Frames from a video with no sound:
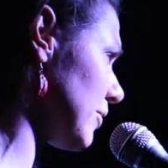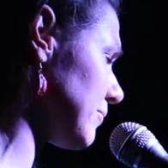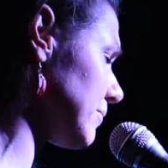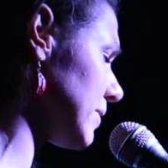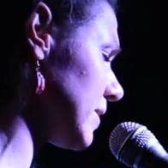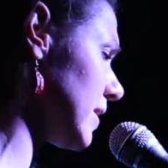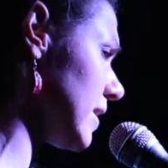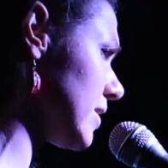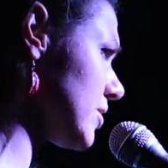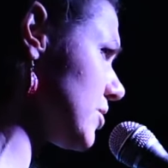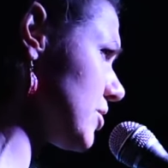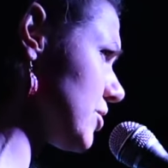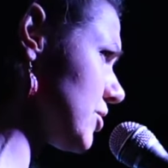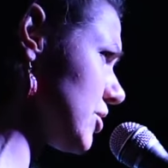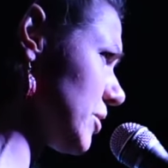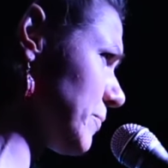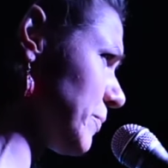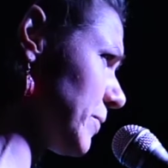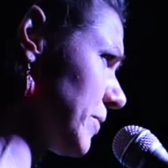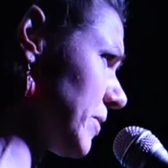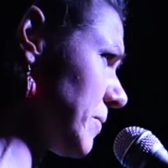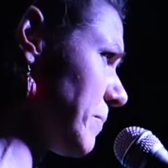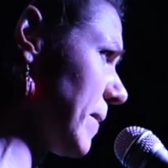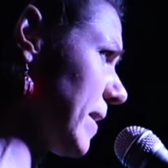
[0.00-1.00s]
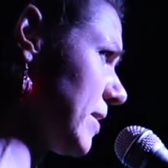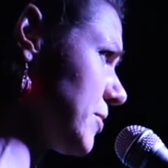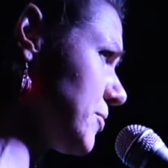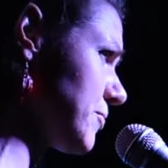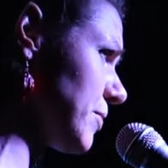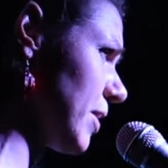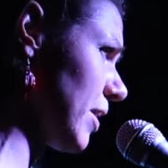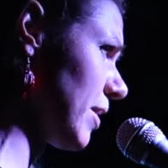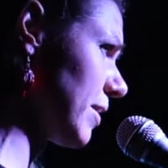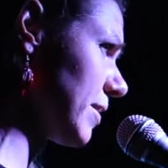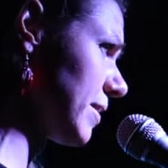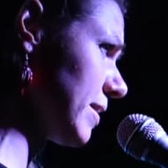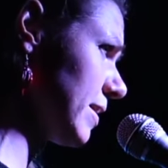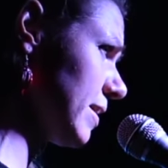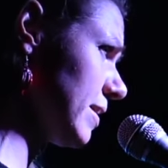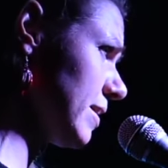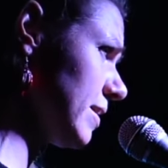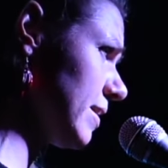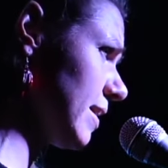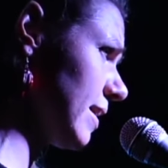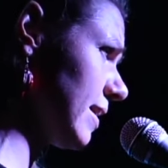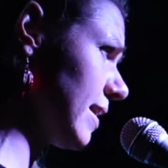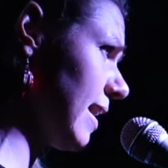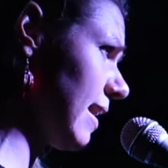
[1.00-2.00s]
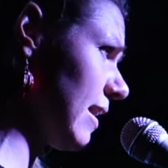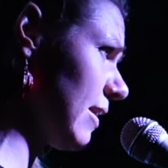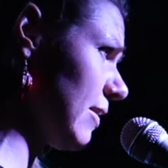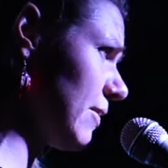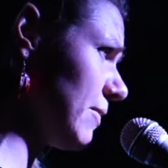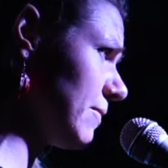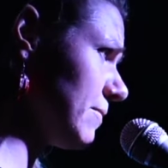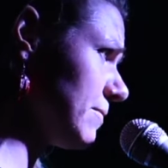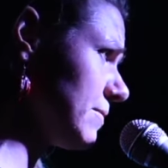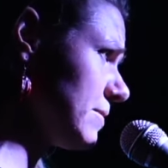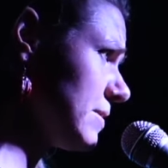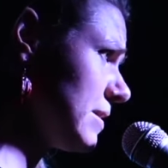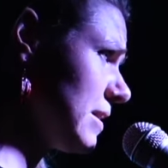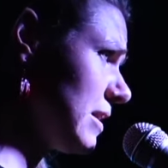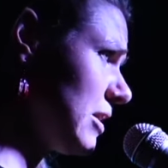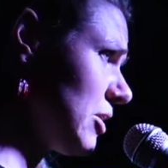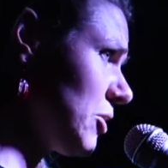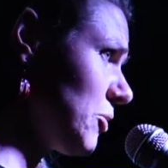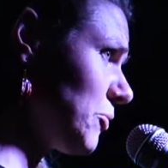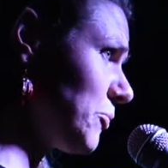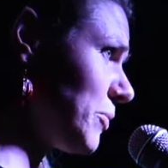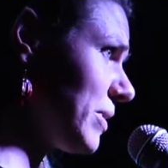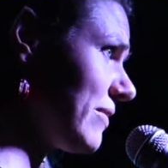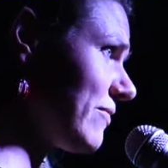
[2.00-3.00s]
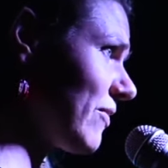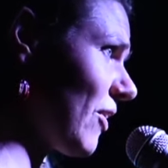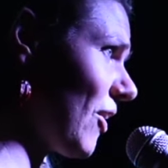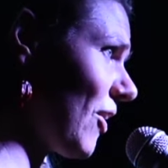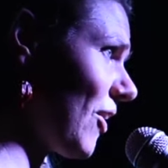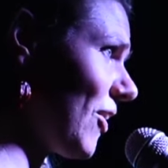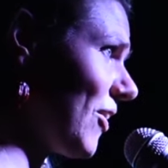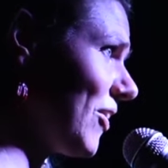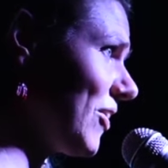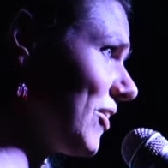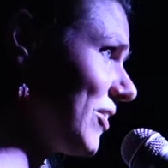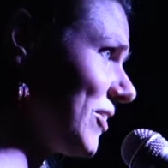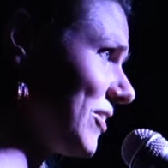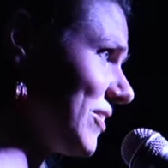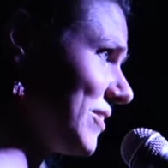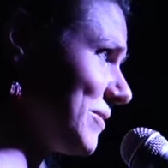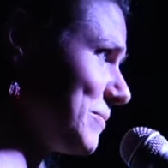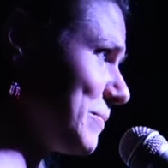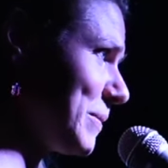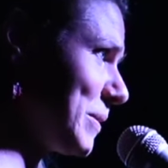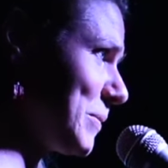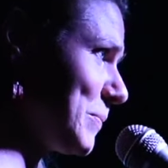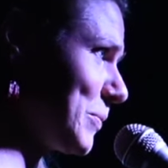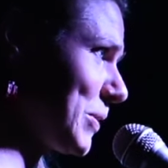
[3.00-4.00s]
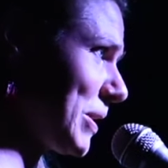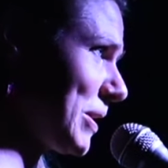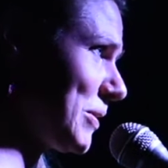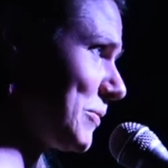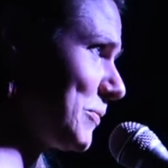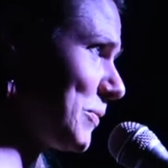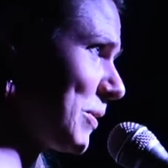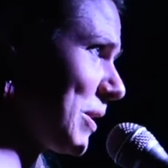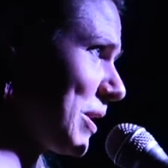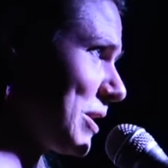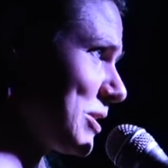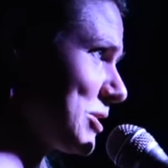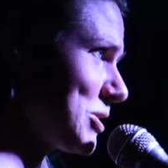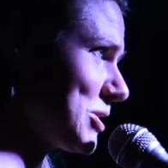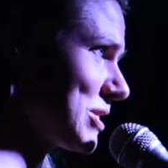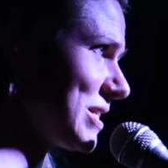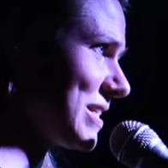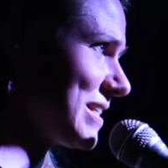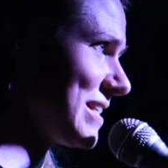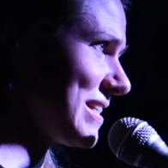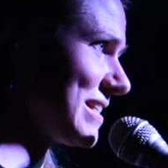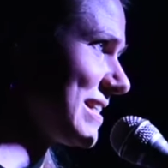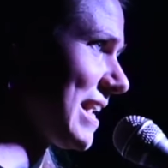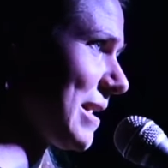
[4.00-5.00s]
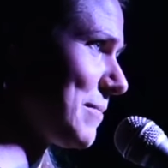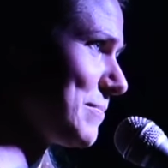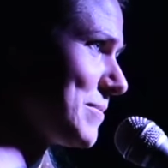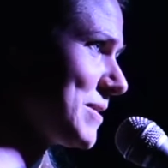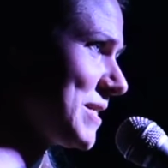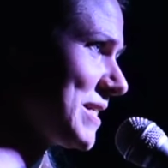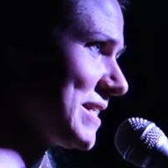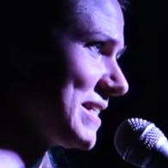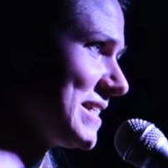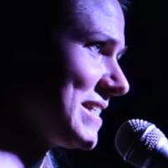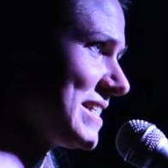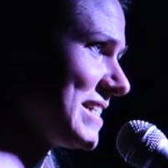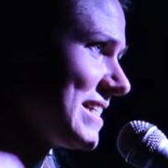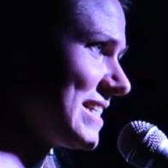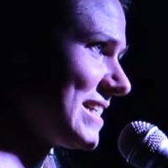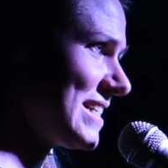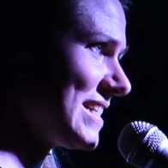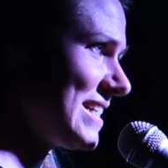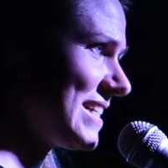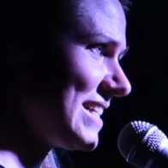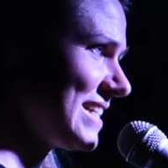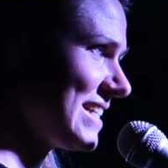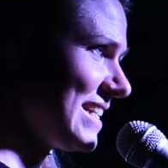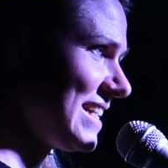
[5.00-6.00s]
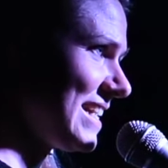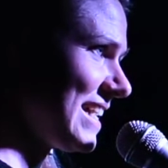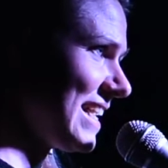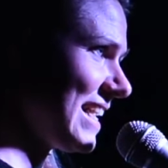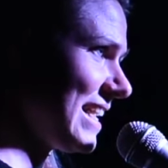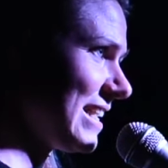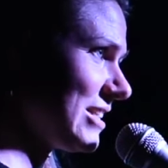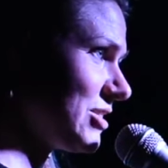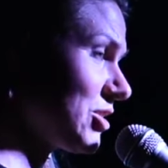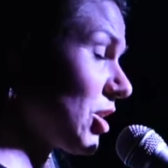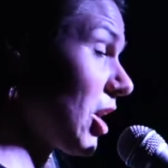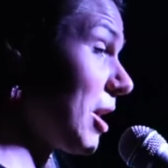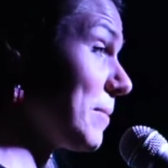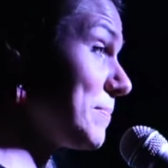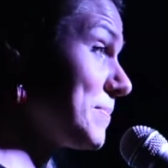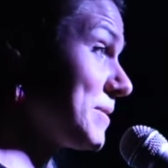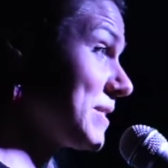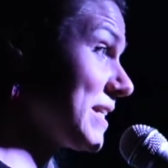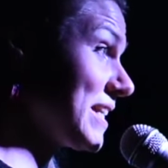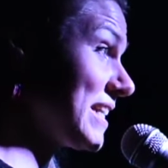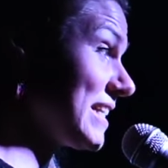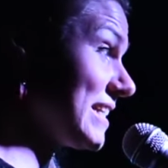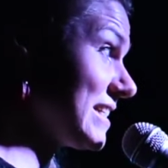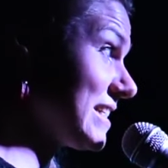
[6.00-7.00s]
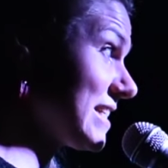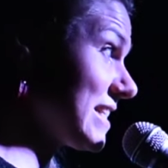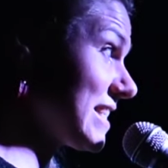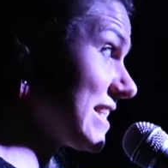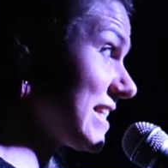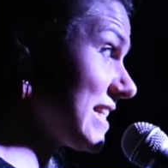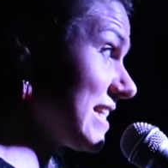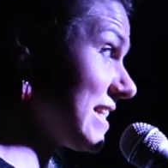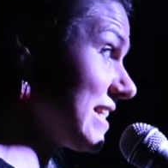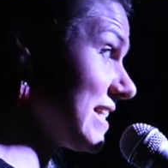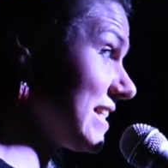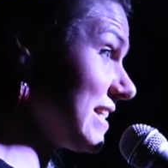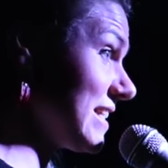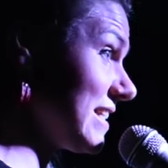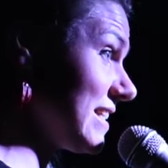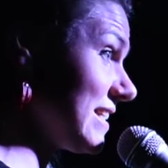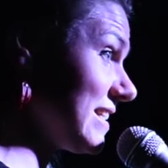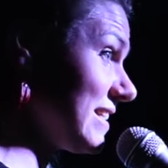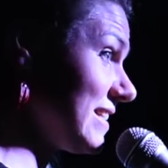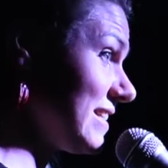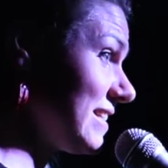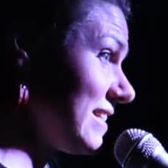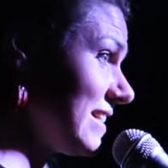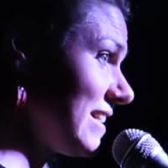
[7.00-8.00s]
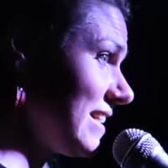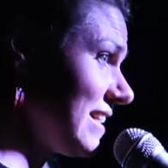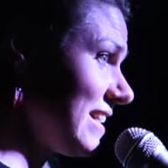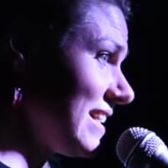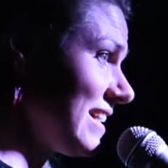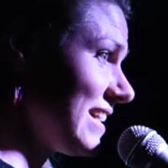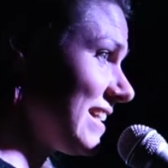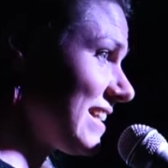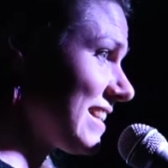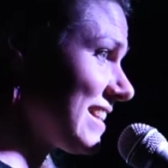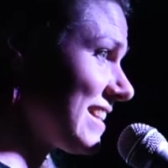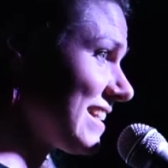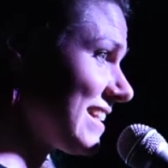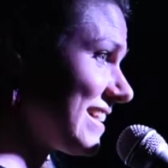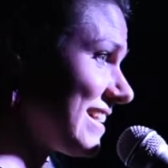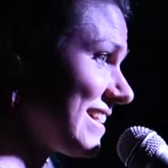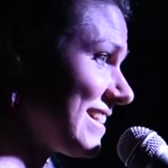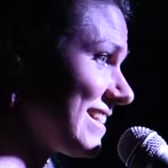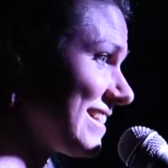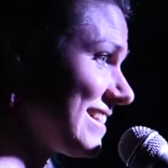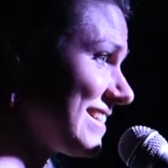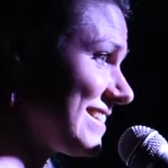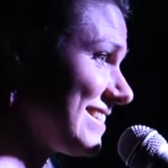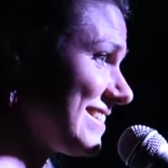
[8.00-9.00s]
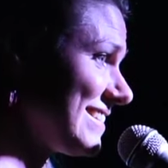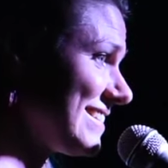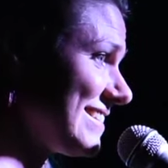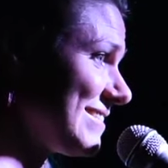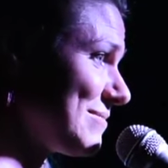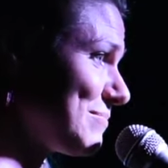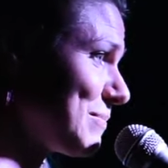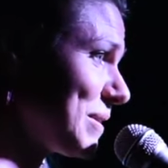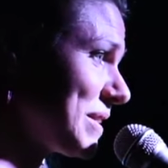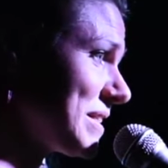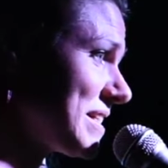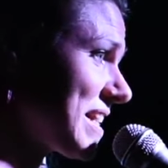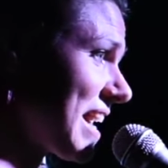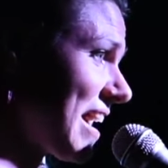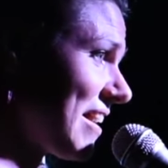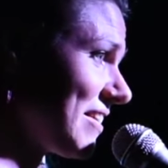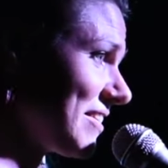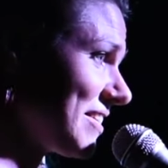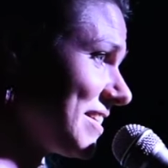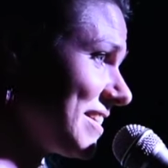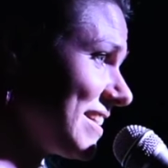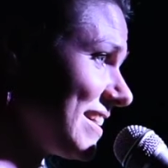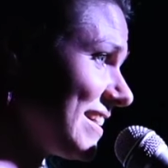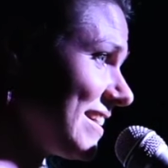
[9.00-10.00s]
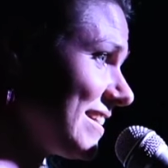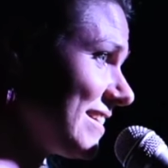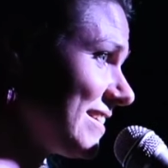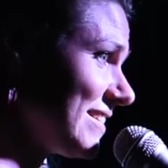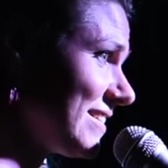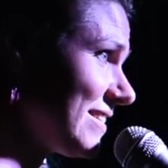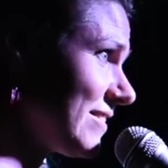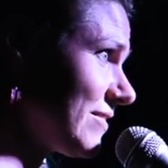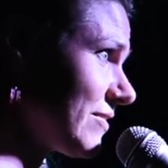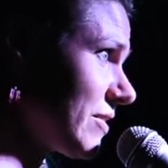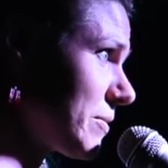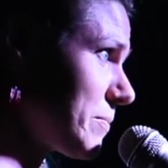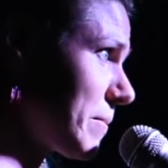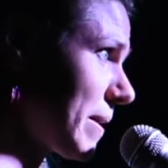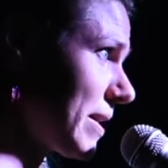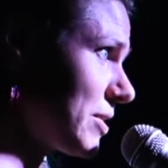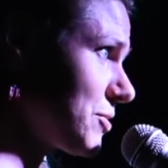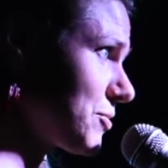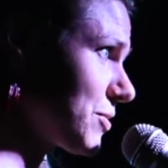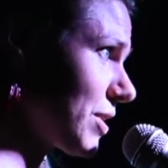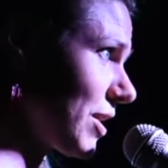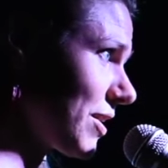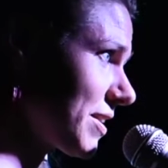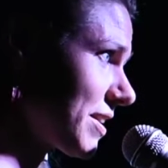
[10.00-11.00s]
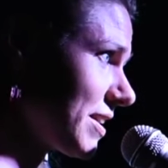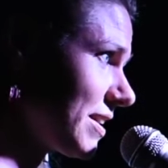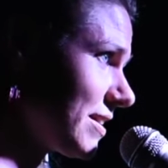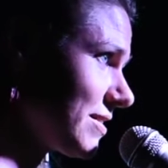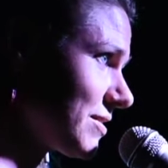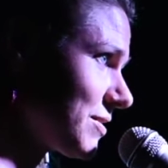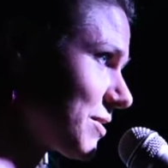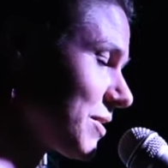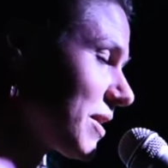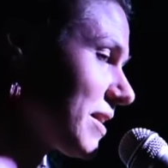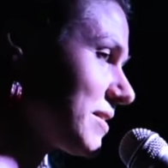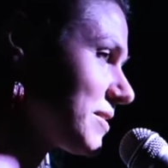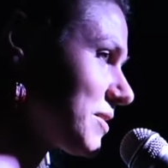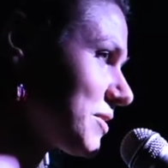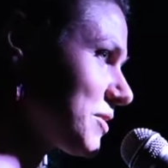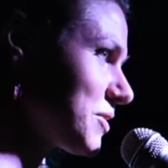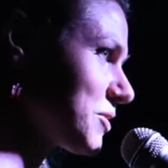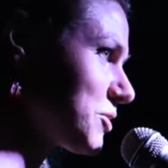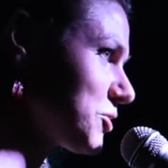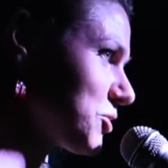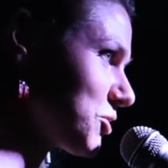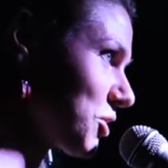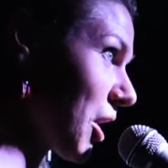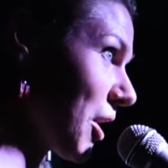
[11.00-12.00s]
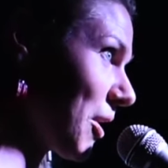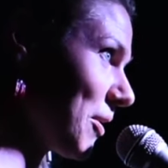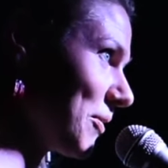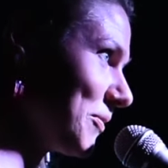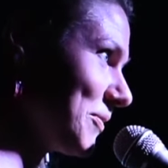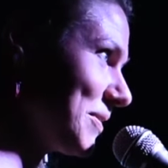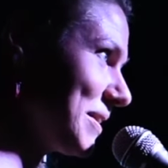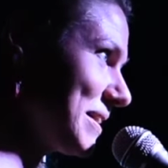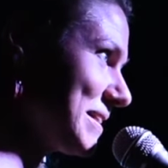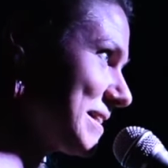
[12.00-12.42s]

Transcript: our relationship with the patriarchy and how we have all been brainwashed and adapted, adopted the the mentality of the patriarchy. So that's the show.